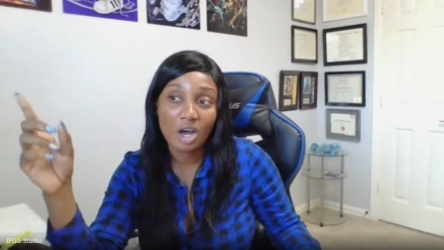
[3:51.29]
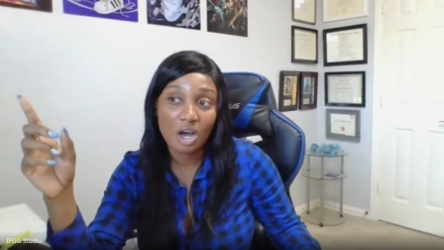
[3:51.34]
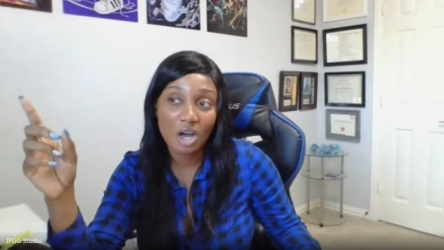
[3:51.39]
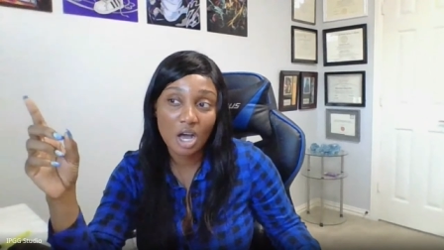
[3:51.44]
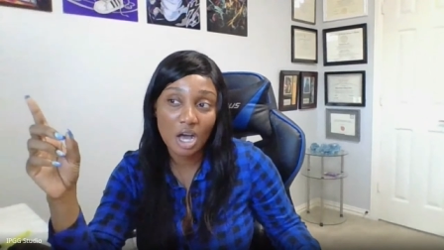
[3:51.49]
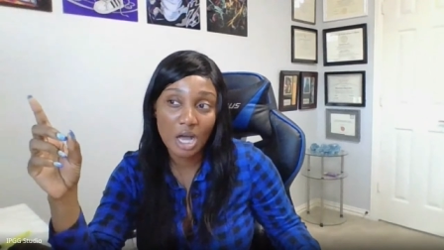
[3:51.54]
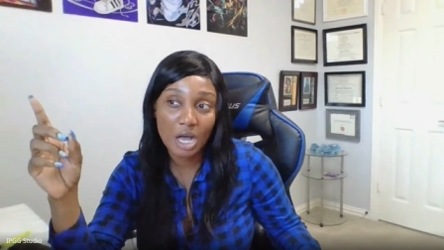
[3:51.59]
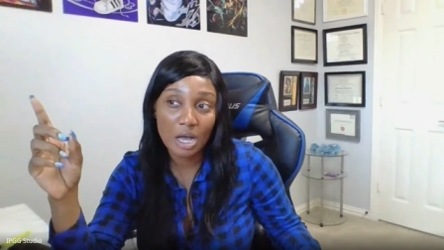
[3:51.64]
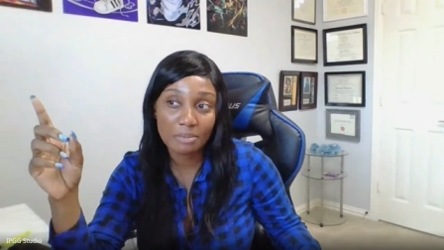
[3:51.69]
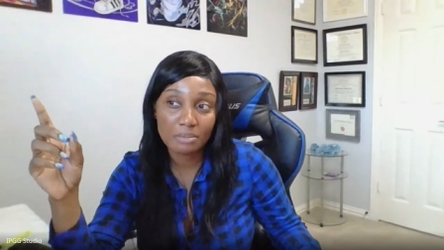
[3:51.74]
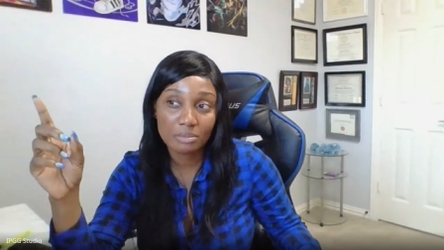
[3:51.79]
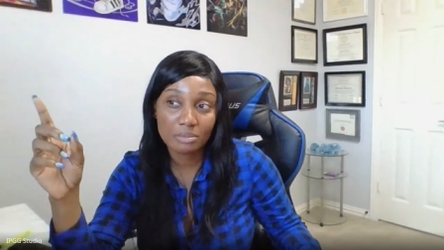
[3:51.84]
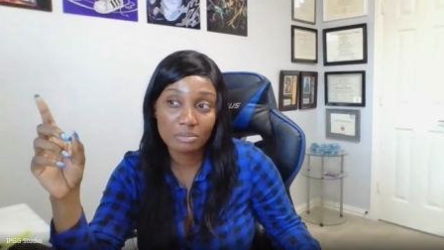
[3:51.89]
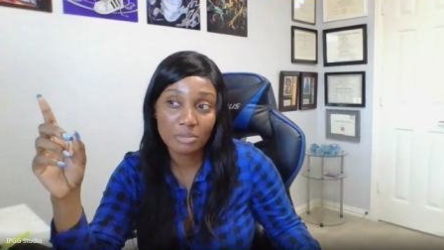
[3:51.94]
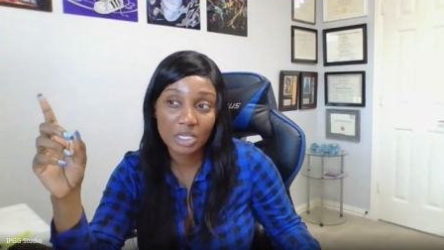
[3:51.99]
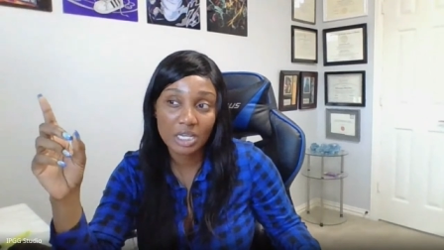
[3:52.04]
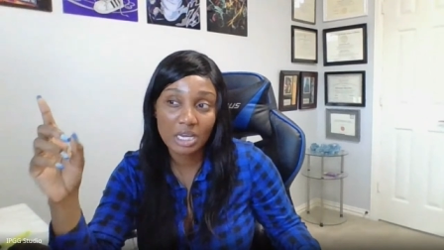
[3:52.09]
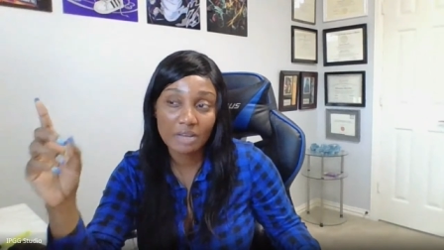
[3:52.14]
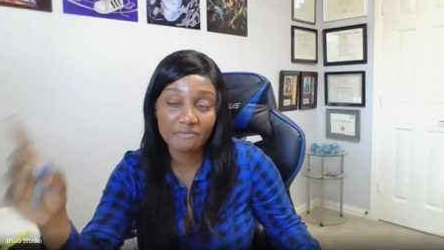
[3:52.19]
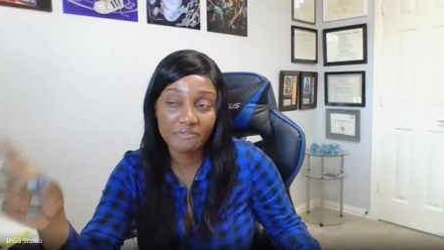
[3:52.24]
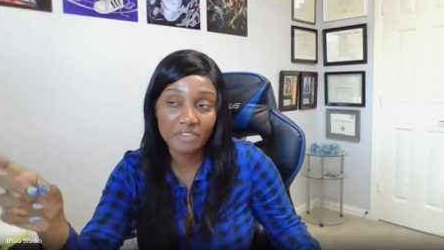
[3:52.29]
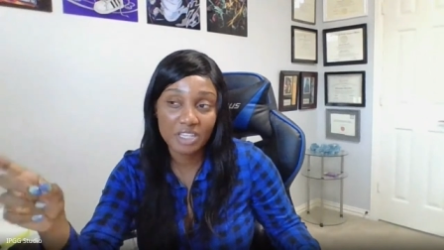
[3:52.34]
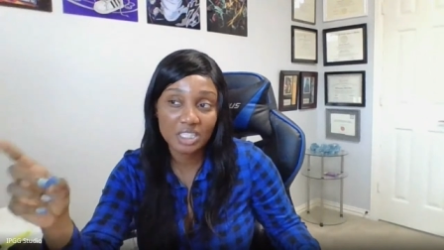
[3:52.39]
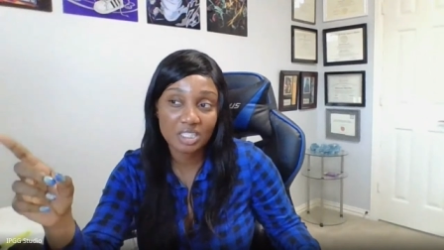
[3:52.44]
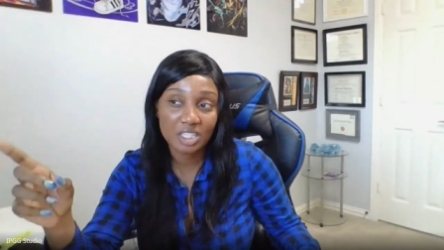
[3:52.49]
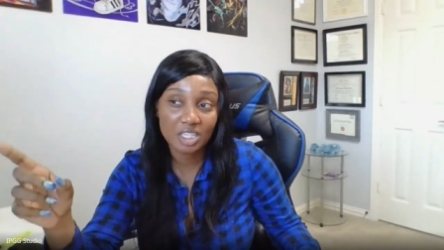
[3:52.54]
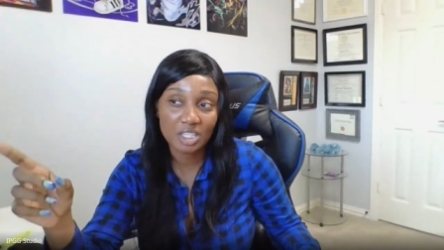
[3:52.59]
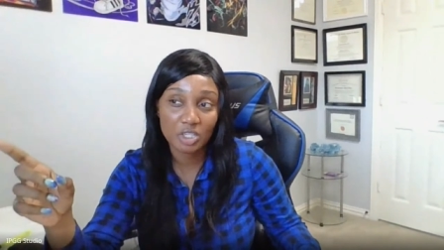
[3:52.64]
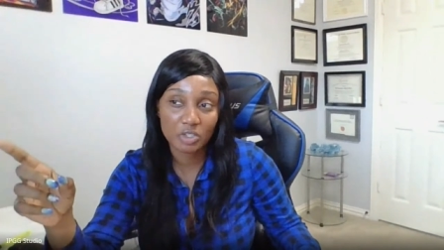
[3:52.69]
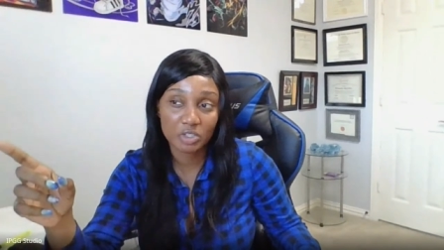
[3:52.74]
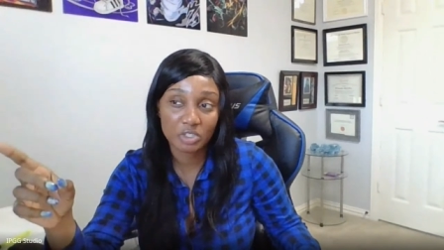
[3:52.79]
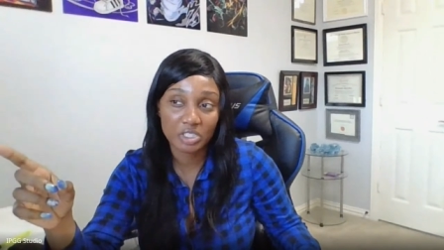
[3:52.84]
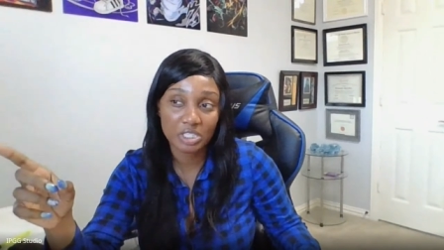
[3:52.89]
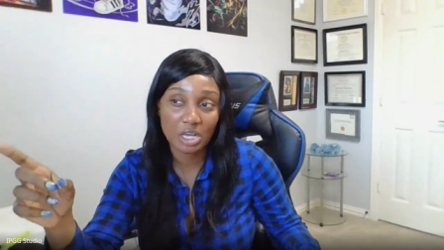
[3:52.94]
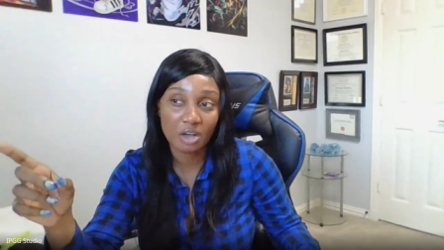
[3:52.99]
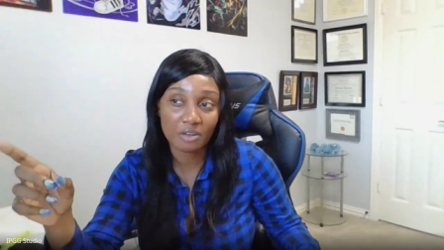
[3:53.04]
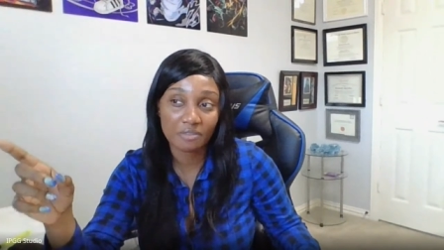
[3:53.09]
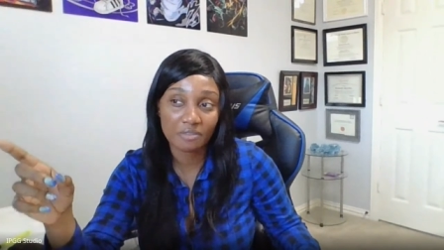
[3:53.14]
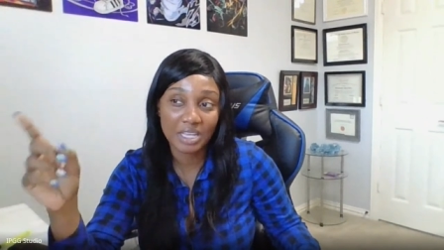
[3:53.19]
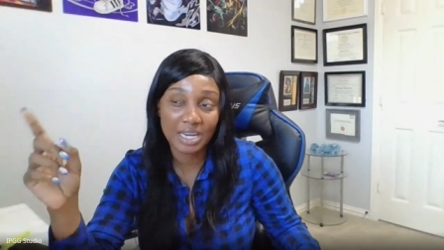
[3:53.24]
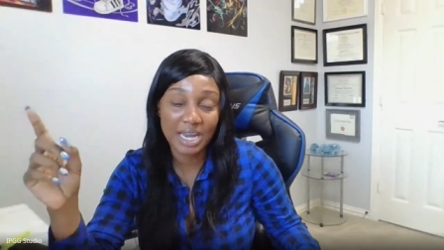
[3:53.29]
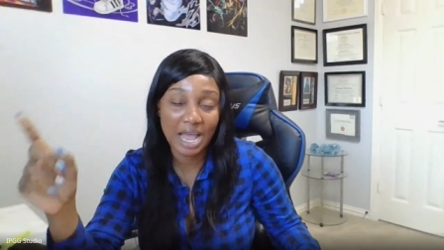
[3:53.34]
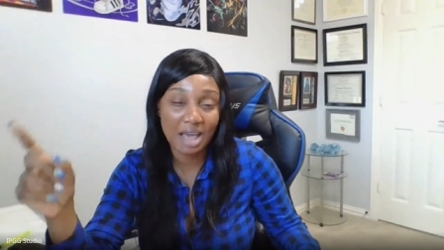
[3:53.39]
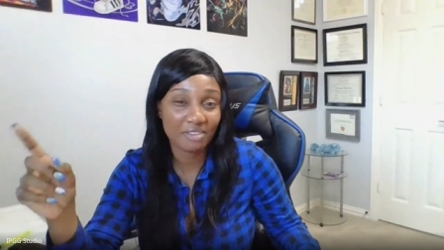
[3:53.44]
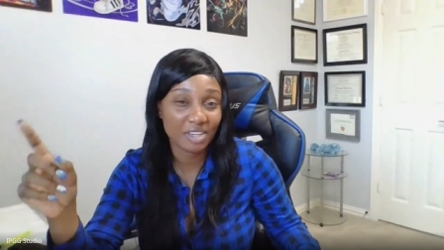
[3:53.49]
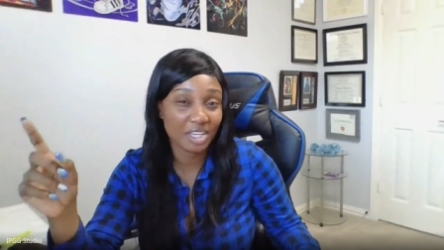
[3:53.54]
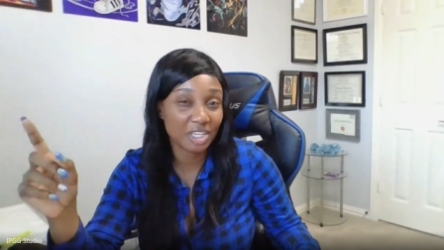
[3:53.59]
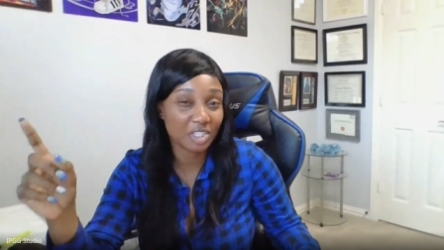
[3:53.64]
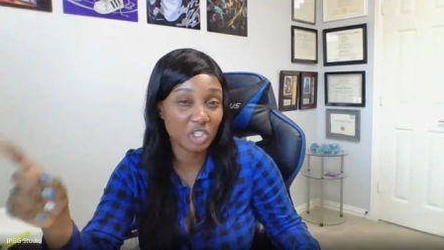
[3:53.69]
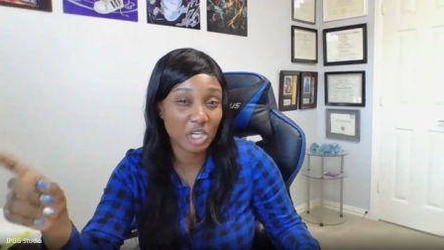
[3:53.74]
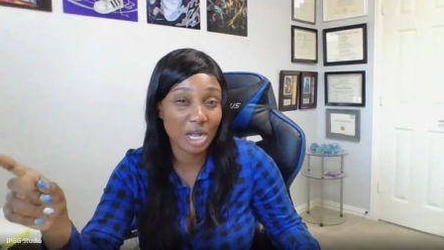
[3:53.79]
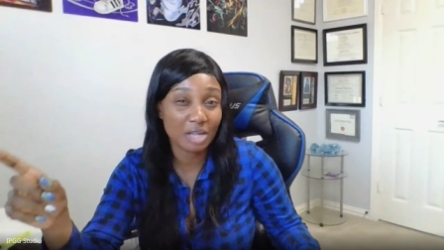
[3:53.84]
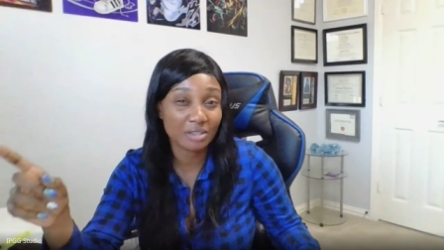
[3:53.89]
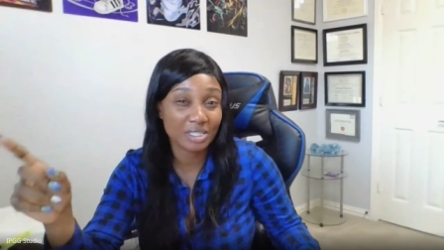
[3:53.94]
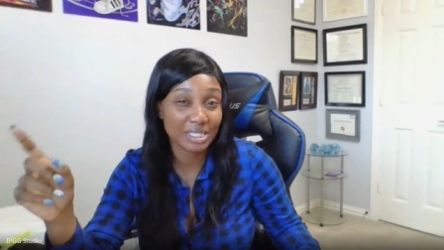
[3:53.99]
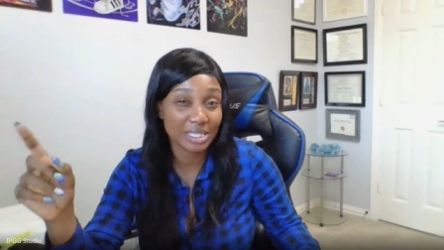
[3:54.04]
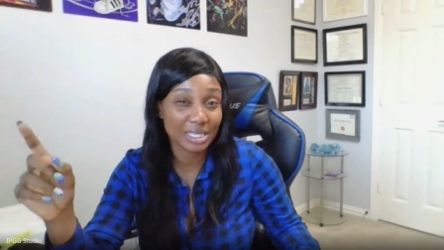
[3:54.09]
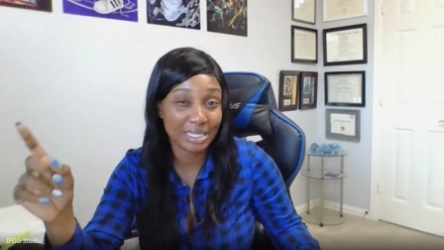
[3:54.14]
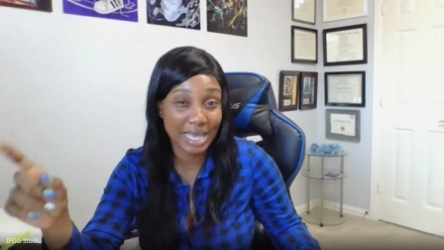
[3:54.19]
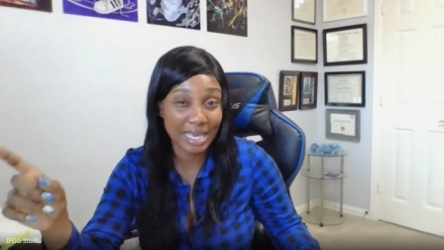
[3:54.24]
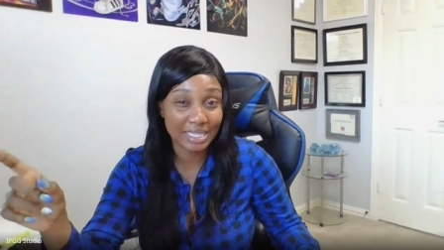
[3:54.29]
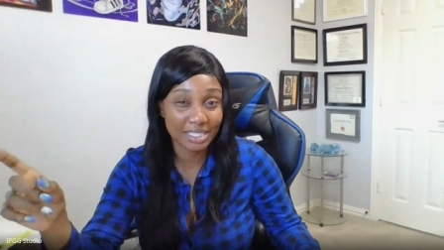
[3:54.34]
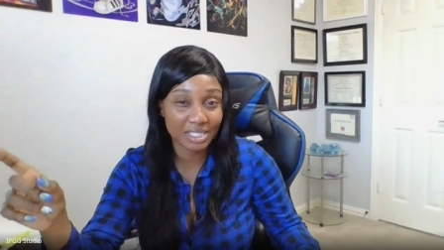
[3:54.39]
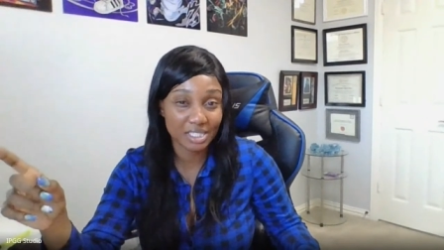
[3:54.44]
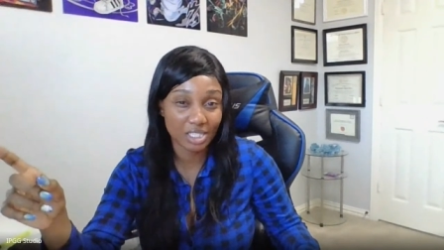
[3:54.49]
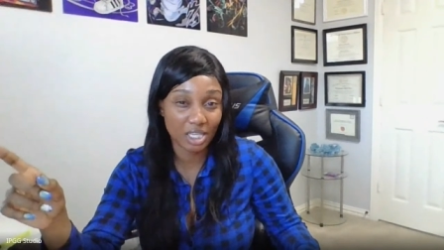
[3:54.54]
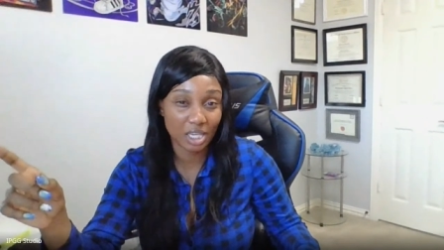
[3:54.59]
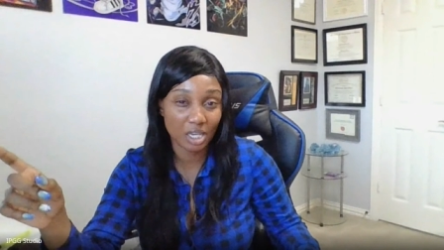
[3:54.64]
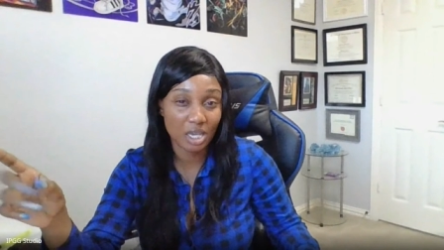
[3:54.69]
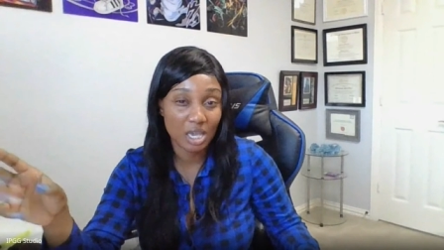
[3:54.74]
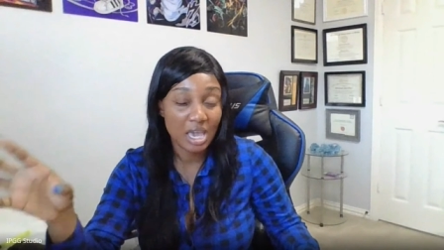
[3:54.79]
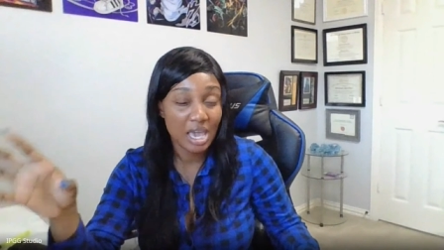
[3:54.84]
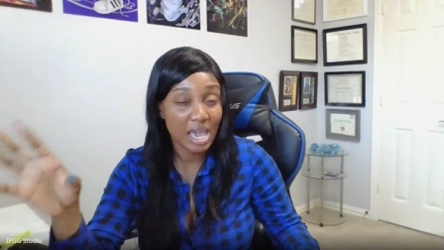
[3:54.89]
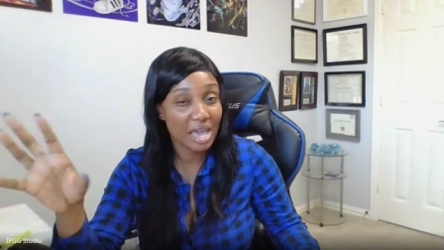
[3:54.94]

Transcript: um, convincing yourself that having a child is a legacy.